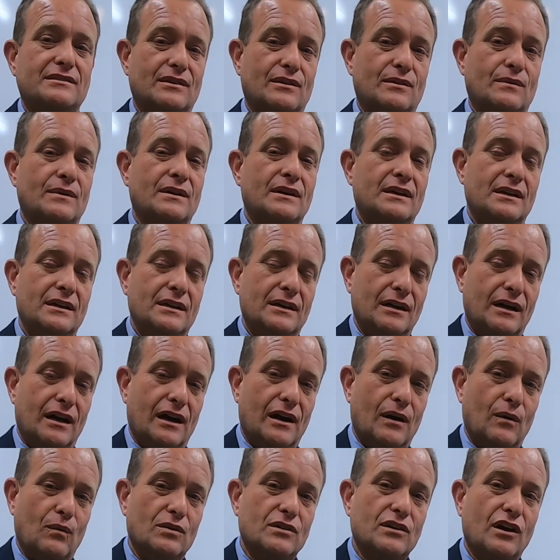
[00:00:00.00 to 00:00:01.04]
so
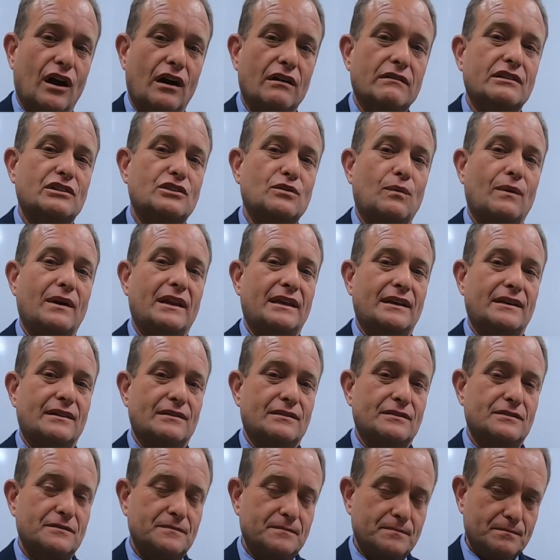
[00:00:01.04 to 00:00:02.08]
we'll call it 20
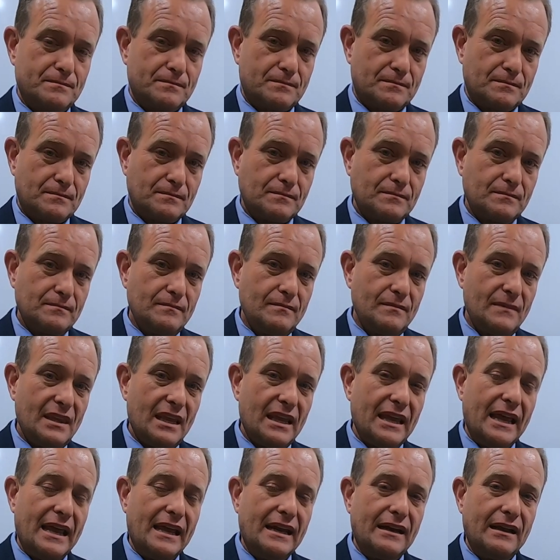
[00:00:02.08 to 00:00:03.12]
years.
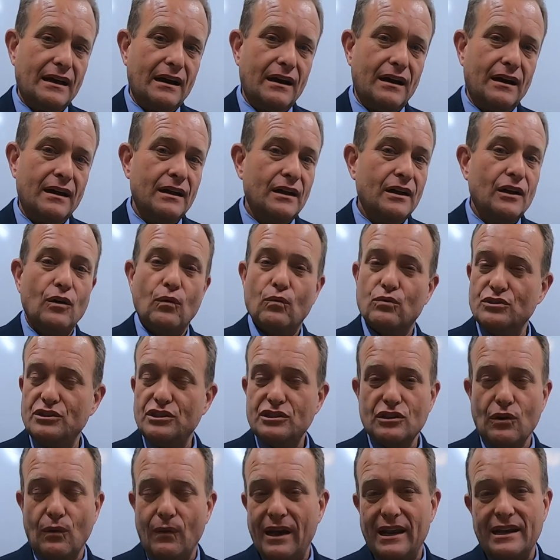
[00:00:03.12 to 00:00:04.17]
And we'll
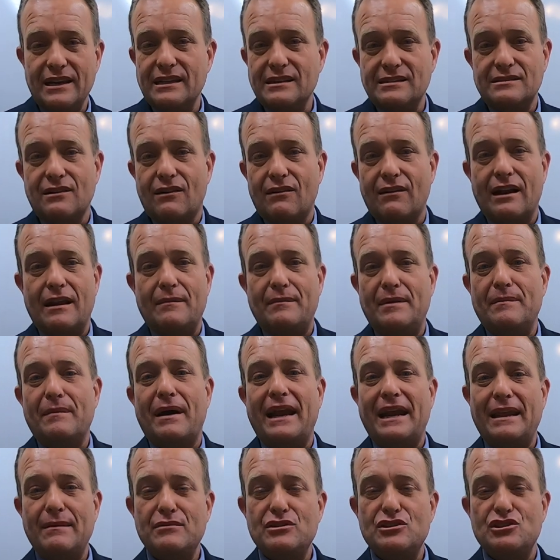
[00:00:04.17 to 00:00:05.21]
just go ahead and get started. I mean,
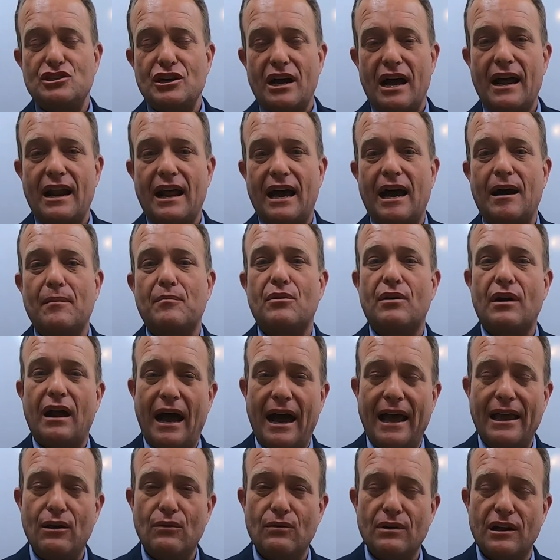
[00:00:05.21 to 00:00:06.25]
my name is John Hopper.
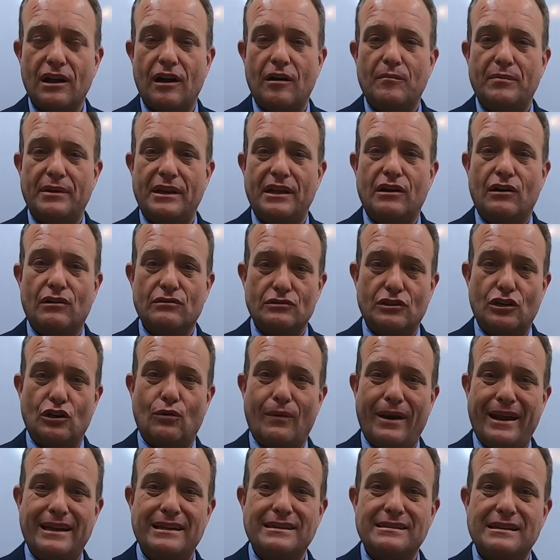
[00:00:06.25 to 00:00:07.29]
I own a company called The
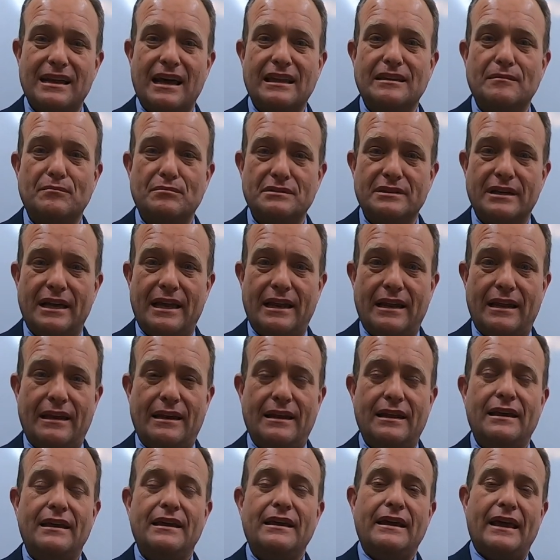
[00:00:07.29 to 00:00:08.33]
Greatest on the Planet.
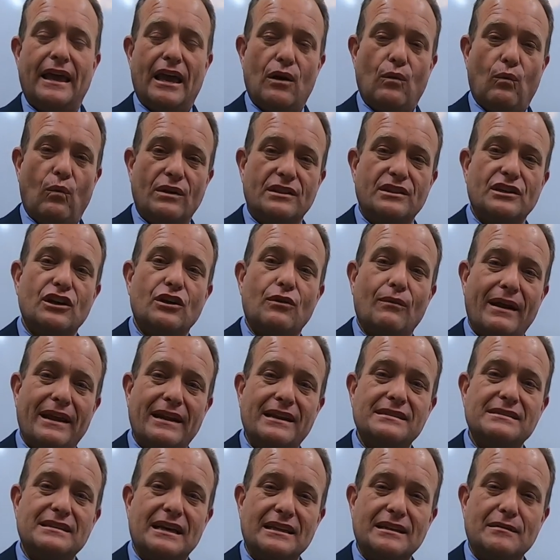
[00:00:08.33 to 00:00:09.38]
And what The
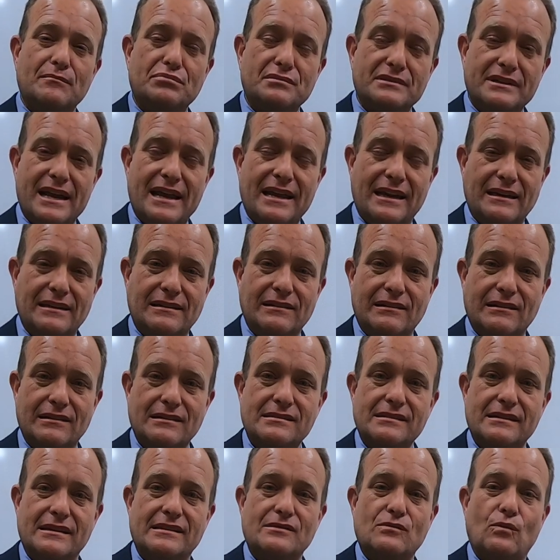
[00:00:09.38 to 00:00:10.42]
Greatest on the Planet
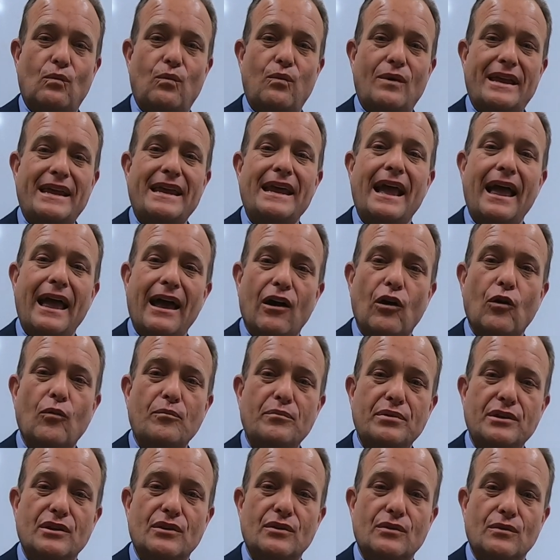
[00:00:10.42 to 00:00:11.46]
does is we
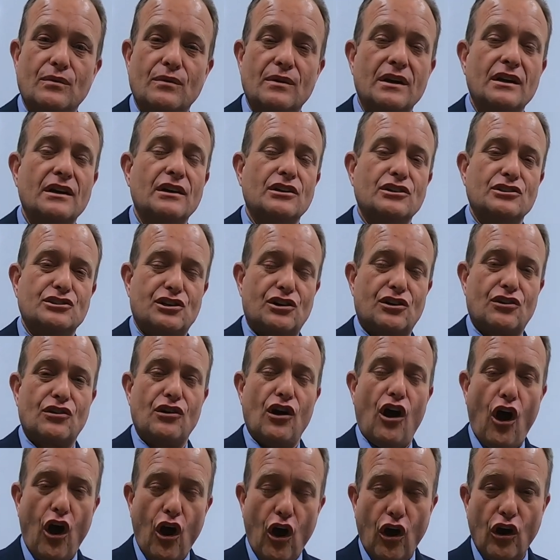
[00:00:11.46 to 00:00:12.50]
help you
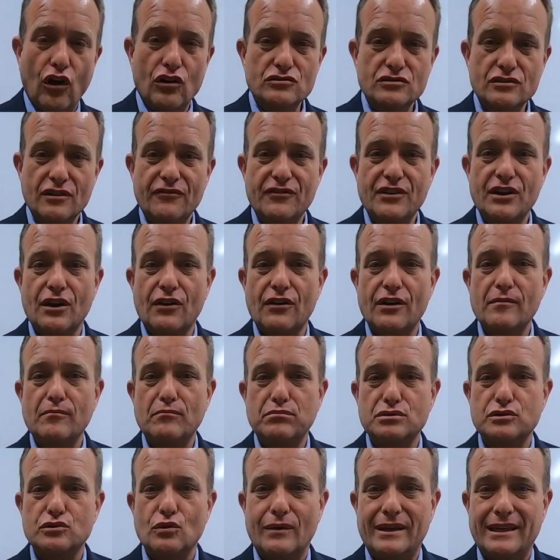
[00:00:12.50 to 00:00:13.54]
turn all of your
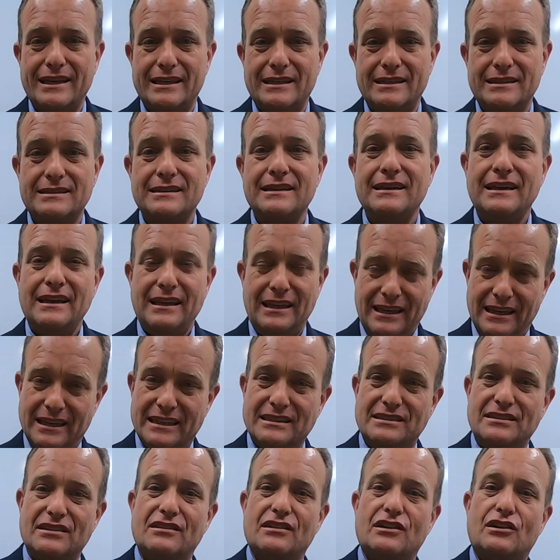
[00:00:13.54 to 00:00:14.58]
employees
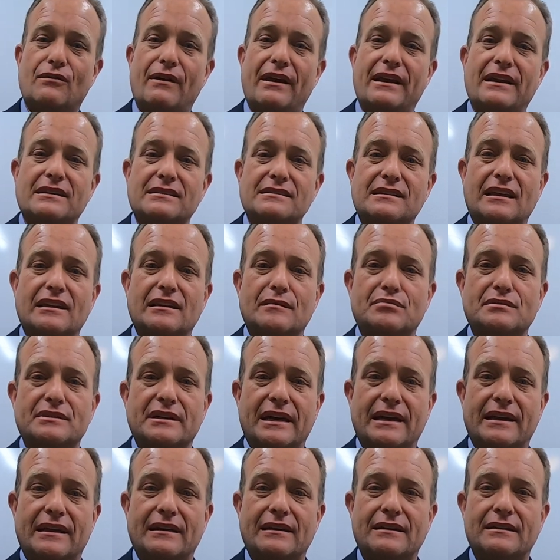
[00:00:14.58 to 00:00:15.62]
into the greatest on the
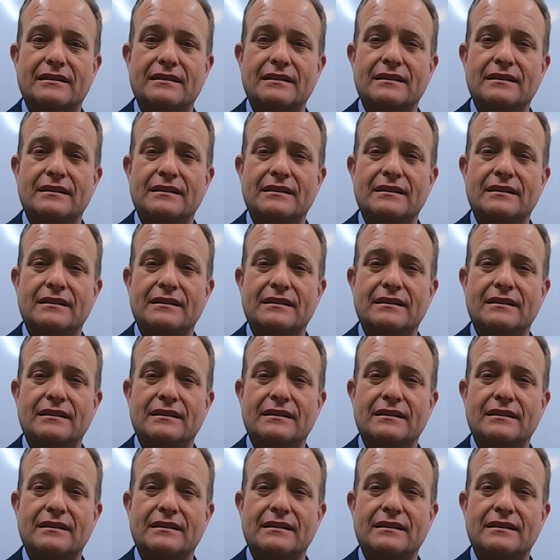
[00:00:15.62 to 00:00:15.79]
planet.